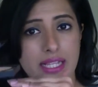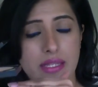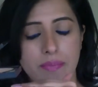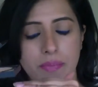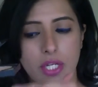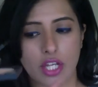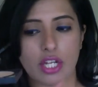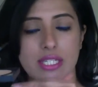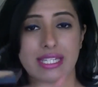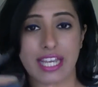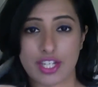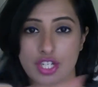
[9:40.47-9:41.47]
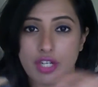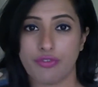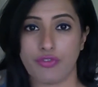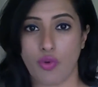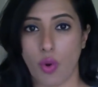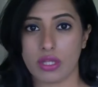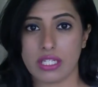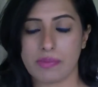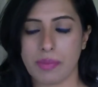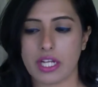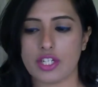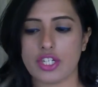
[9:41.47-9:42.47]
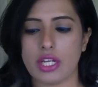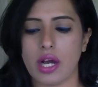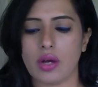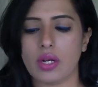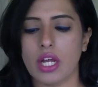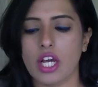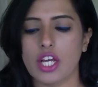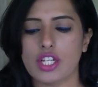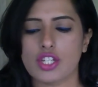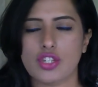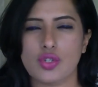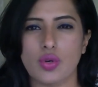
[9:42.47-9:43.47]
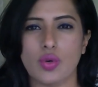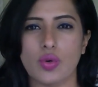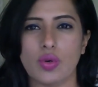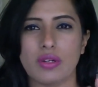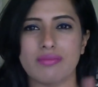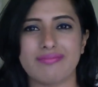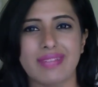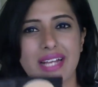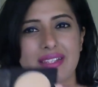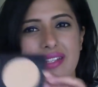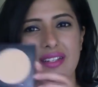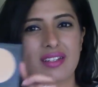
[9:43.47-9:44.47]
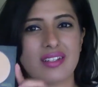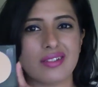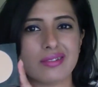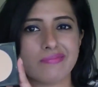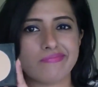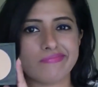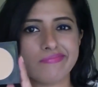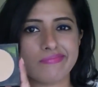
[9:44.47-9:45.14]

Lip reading: a particular section for the sponge down. So that's a little